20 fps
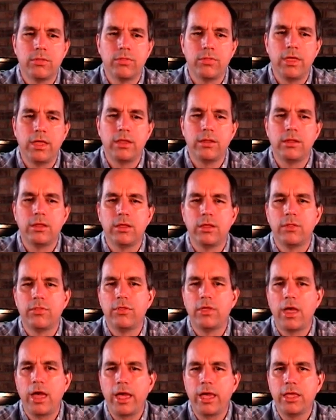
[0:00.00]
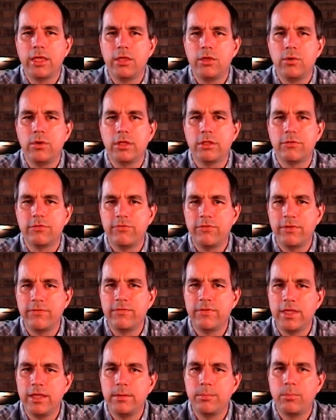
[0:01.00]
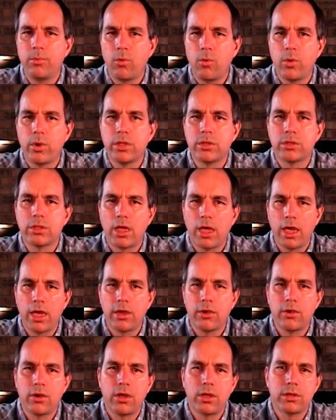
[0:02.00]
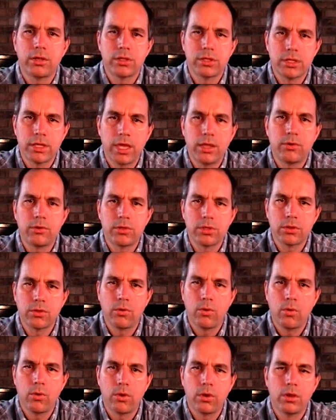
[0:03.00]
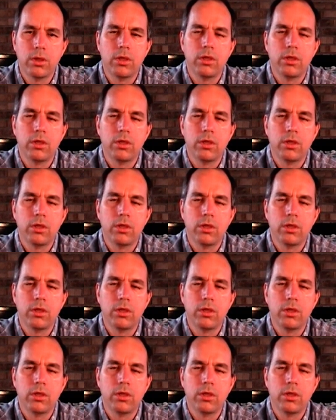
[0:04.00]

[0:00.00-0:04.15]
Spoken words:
that the IQ is 15 points higher on a standard score